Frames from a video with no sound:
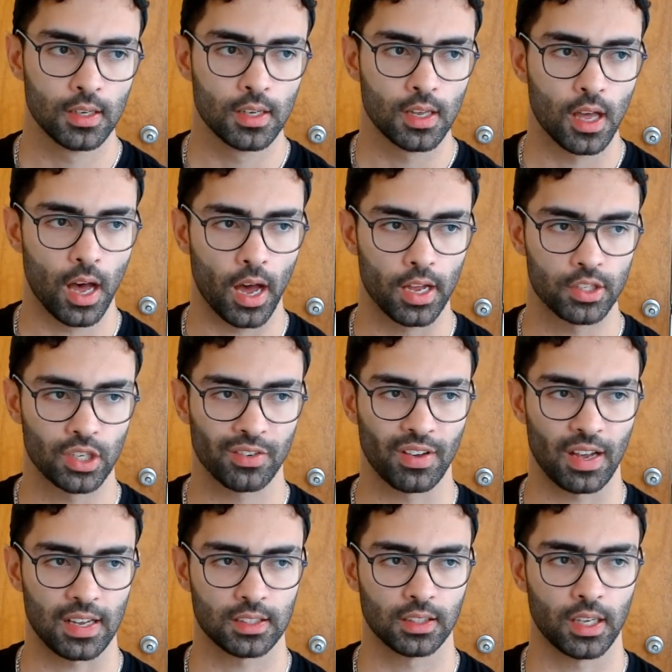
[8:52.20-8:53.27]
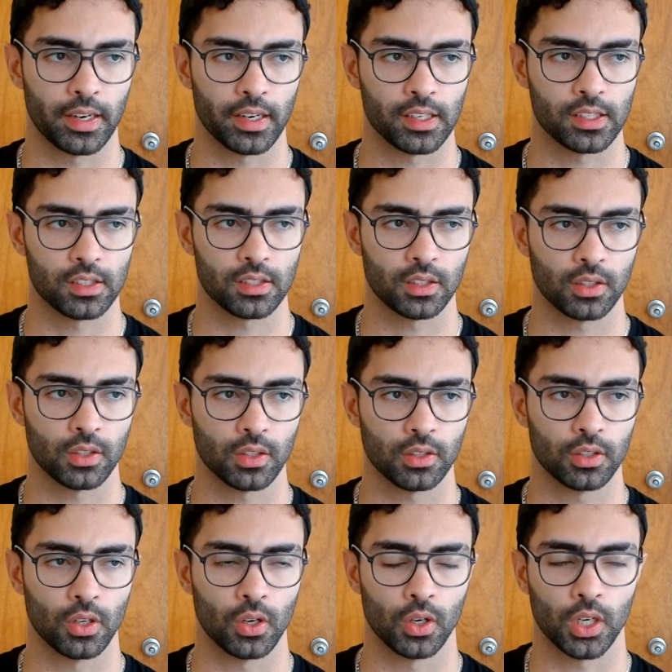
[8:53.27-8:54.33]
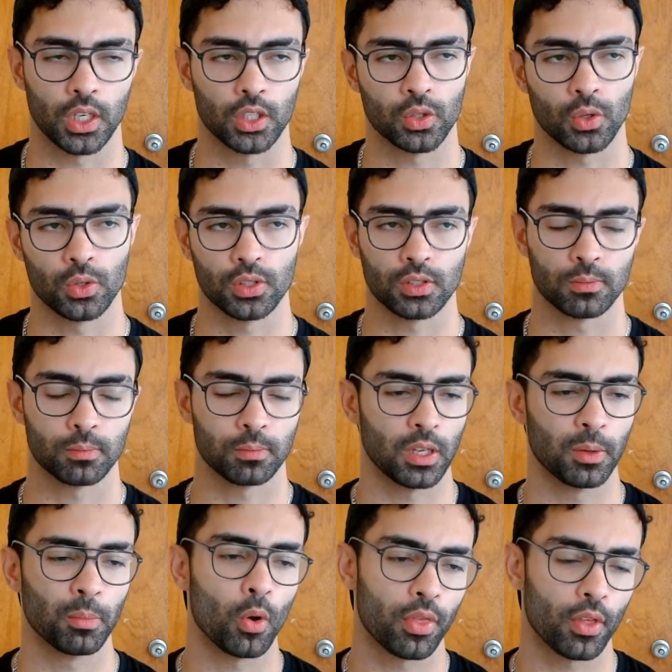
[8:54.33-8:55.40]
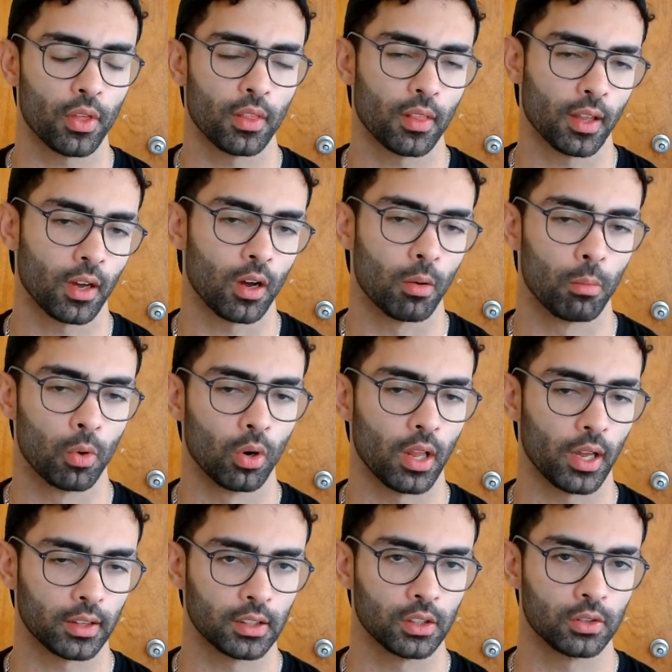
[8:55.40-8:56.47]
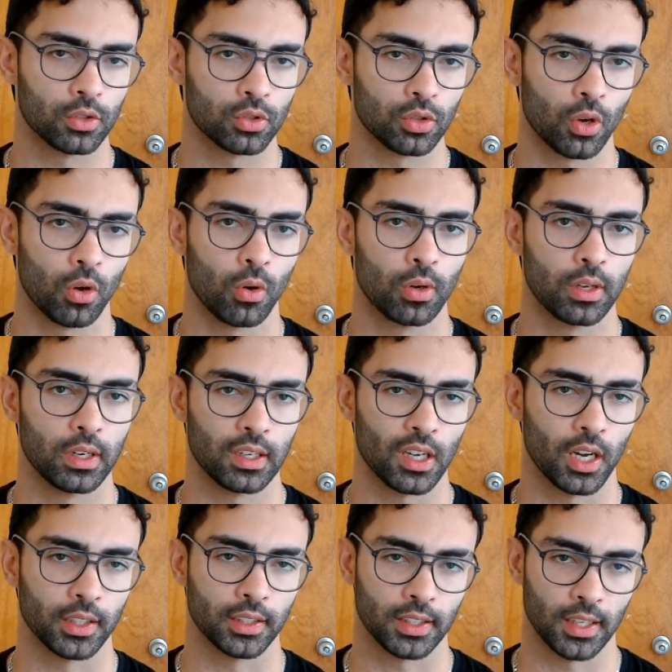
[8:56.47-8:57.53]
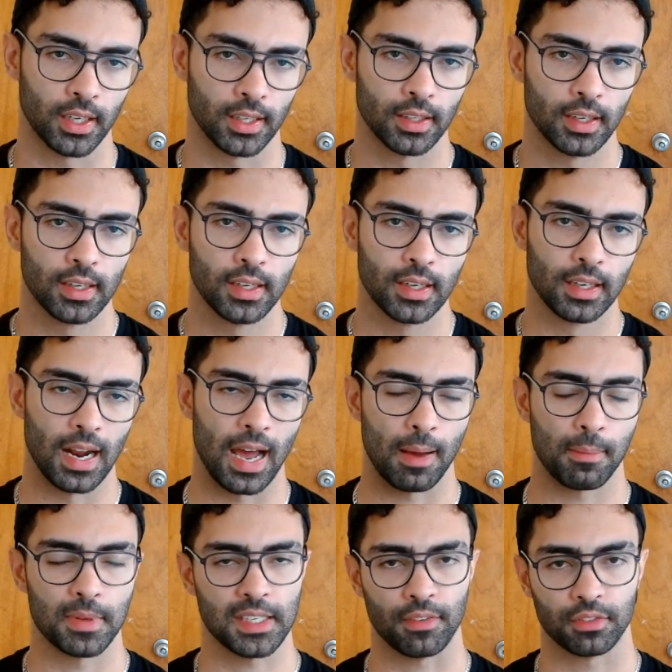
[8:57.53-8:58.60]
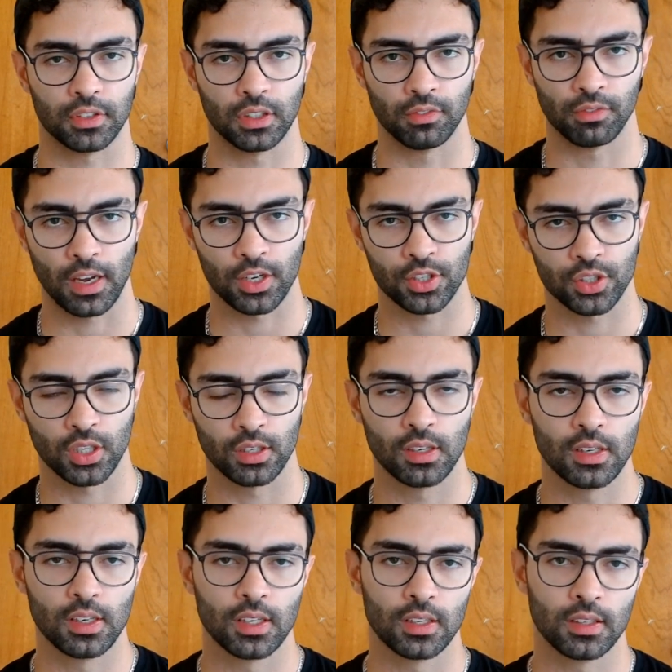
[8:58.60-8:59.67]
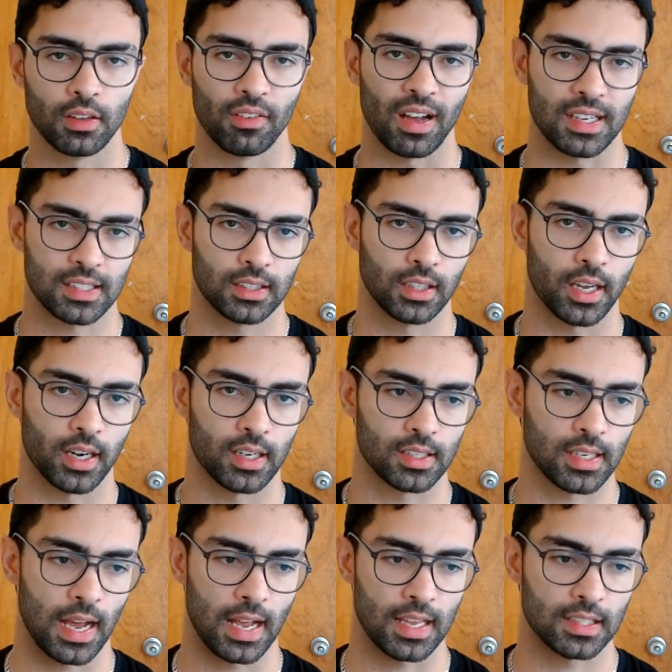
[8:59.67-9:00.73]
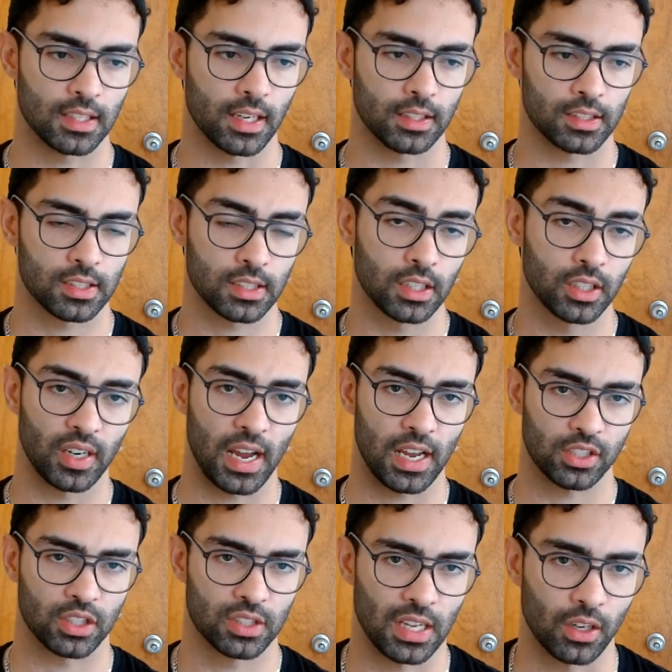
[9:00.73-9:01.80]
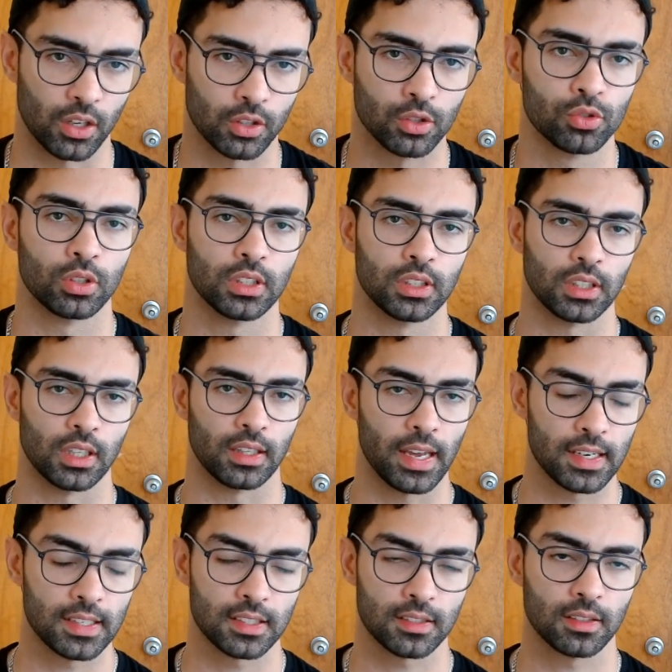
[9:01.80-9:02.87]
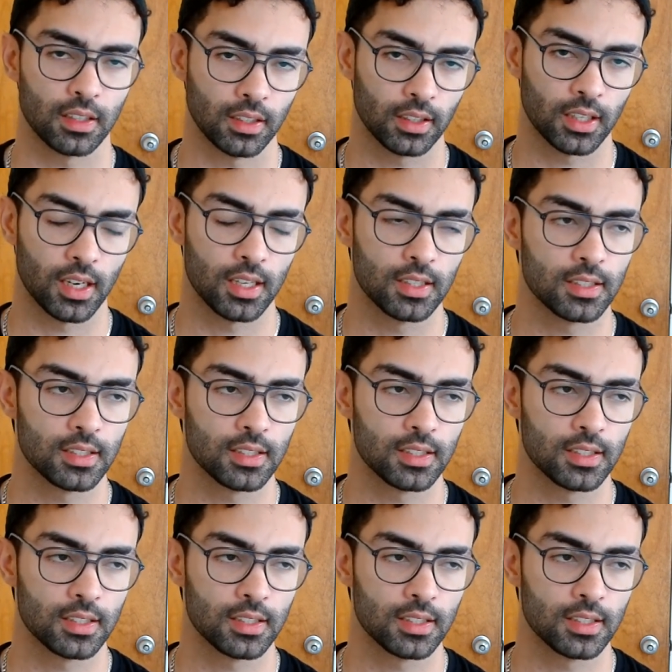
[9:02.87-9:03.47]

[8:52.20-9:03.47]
IgA vasculitis, kind of shows they both like are more likely to show in a young kid. It happens after infection. The vasculitis has like skin rashes that are usually in the legs in kids.